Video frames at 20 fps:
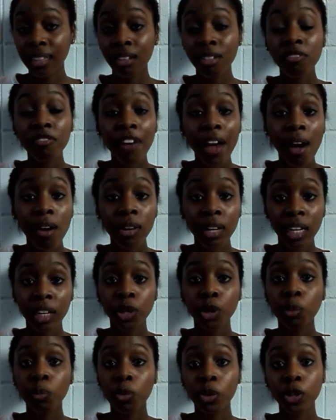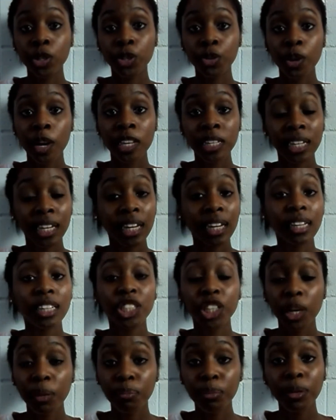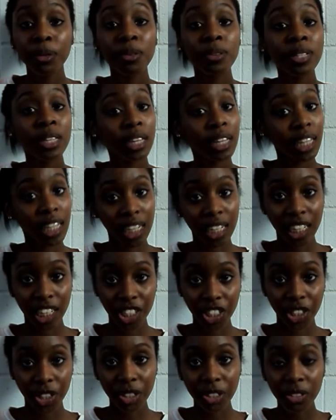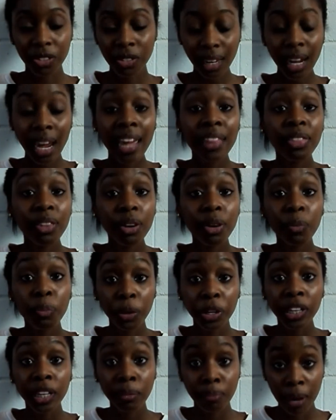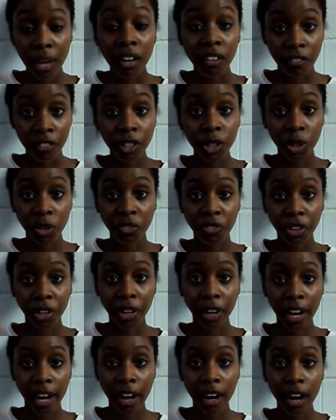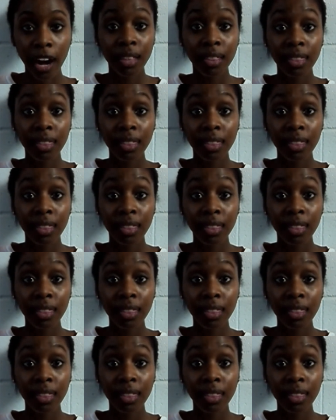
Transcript: They're found in your moisturizing shampoos and conditioners, and they're really beneficial for your hair.